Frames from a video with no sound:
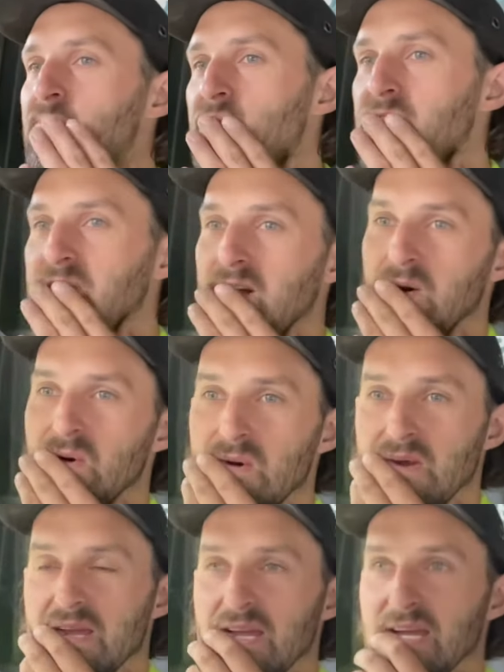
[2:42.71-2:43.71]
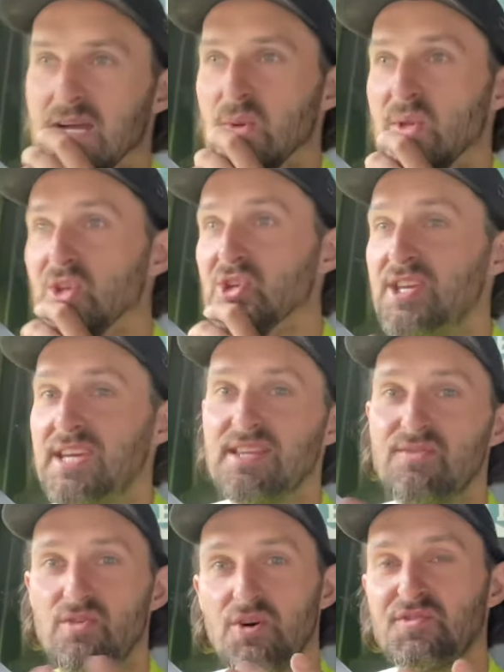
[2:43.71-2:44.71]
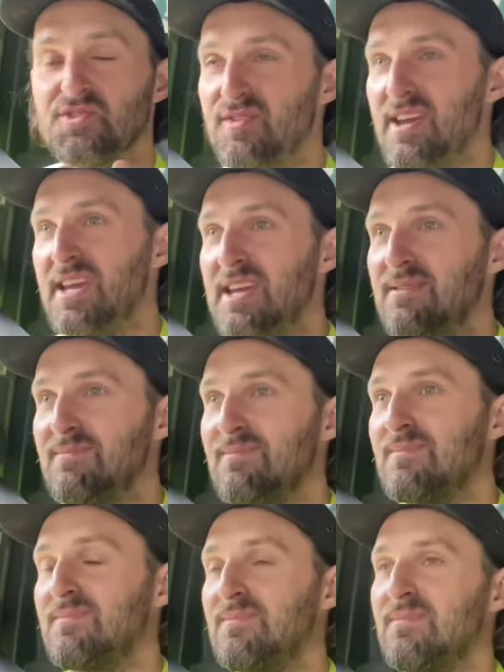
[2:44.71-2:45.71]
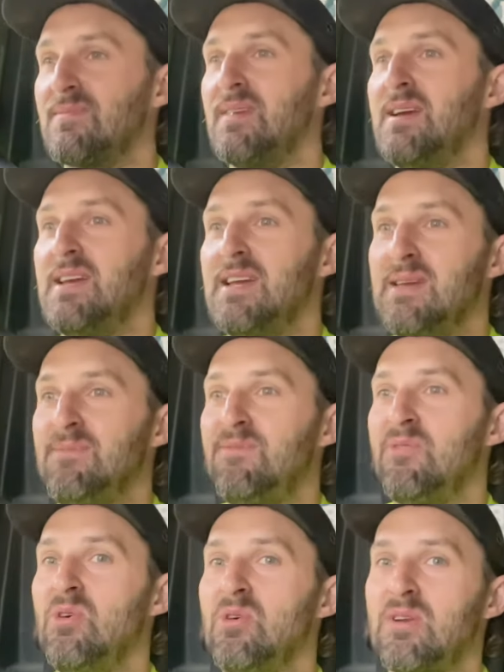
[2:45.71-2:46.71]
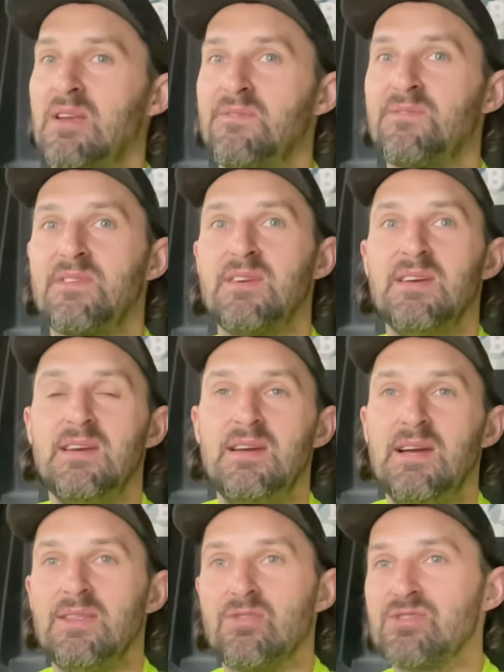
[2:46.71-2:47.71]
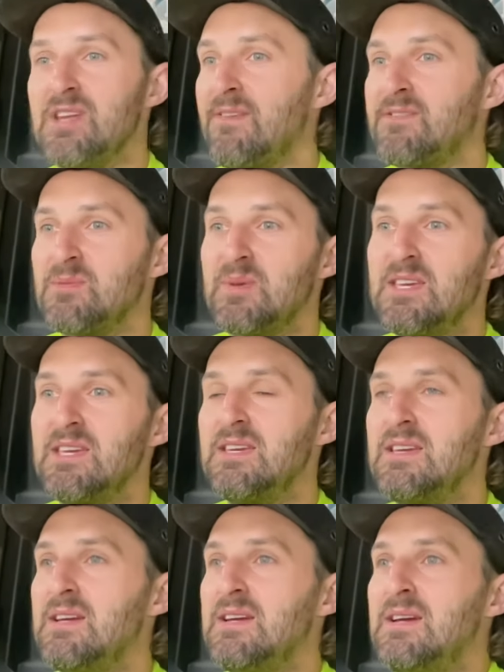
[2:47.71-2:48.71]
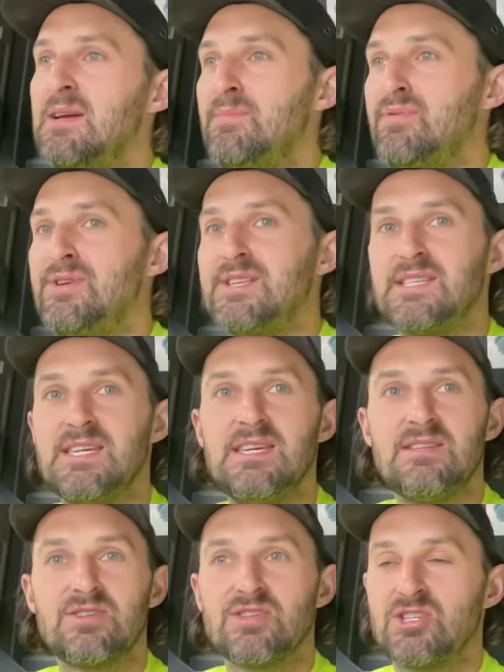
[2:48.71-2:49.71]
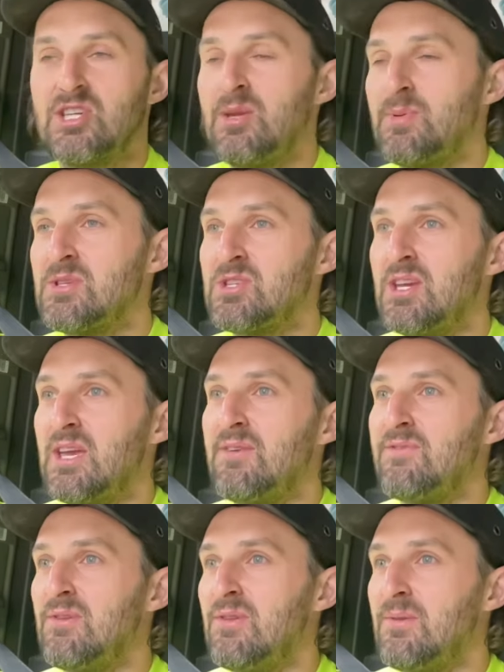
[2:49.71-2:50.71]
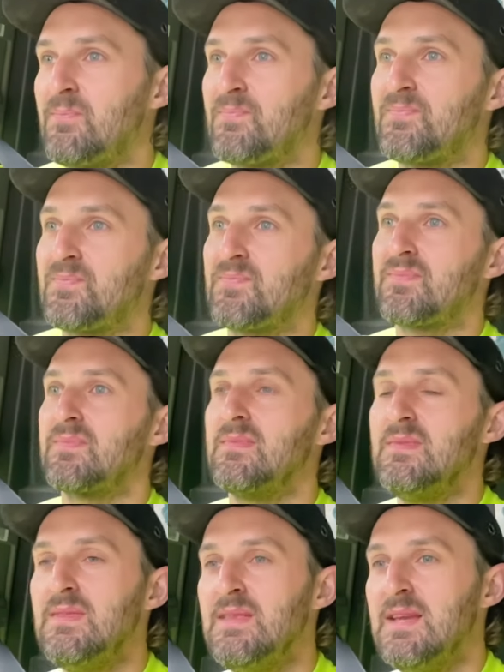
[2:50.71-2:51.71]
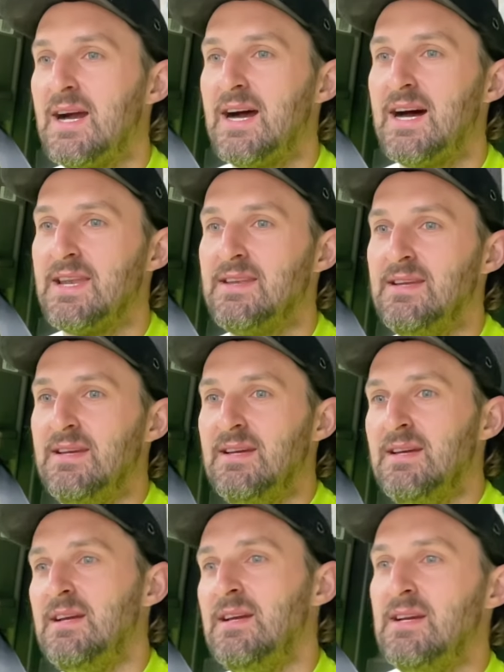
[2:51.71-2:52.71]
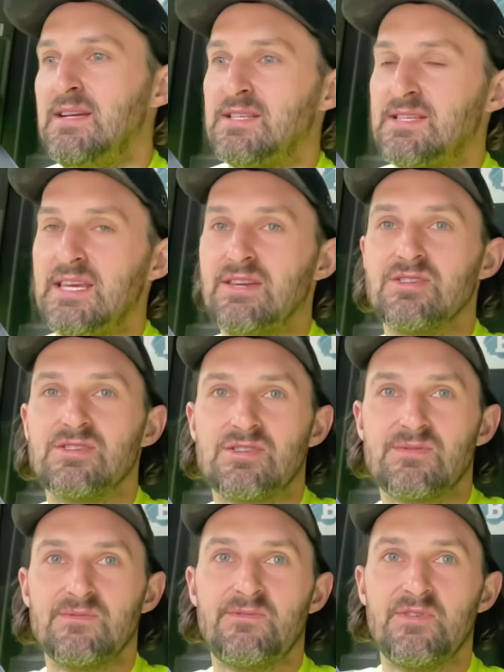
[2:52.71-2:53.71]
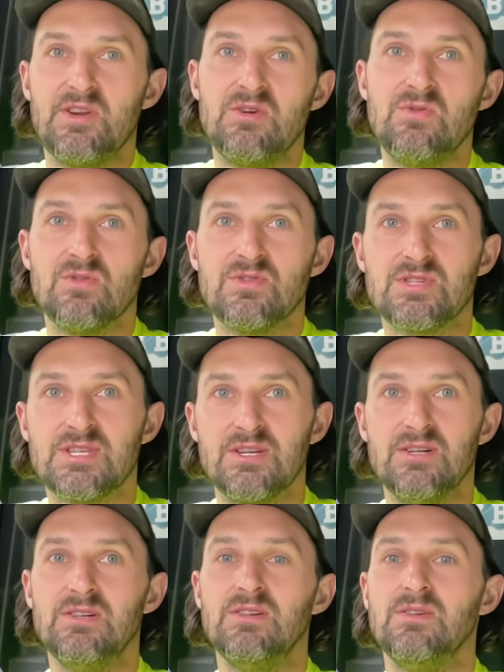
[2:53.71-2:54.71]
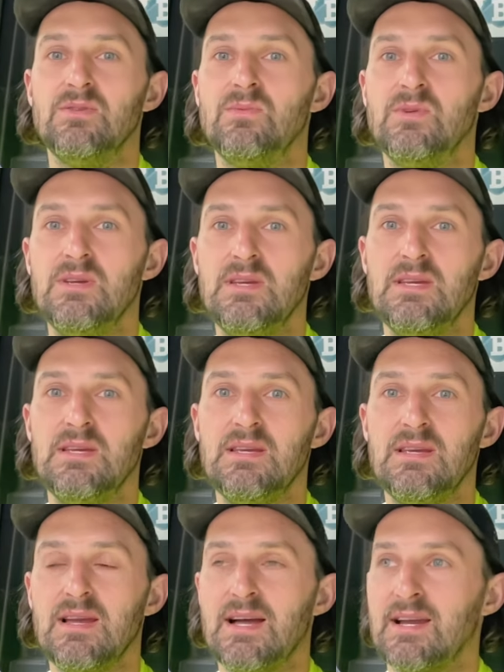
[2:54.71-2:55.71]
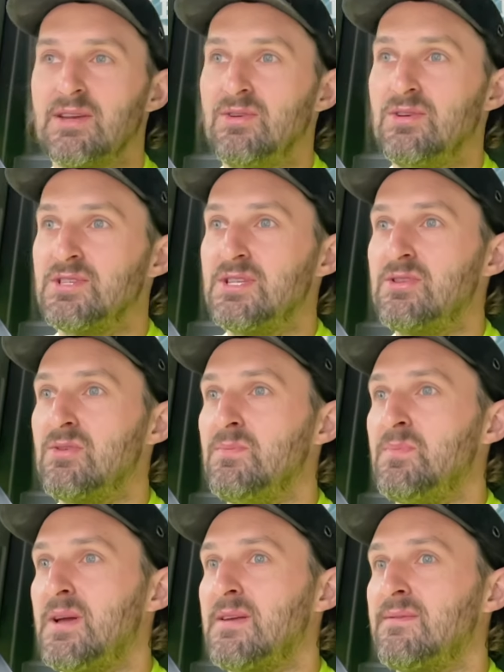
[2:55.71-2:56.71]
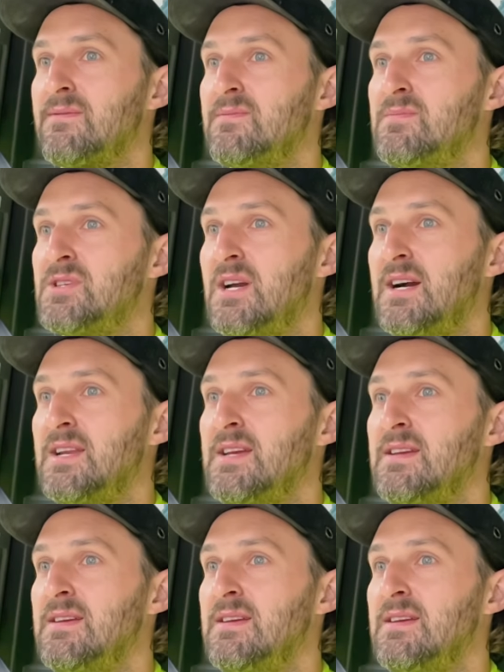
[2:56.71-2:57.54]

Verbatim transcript: so we just need a rough terrain um, forklift doesn't have to be pretty just cheap and cheerful and see us through until we I can order the dumper from China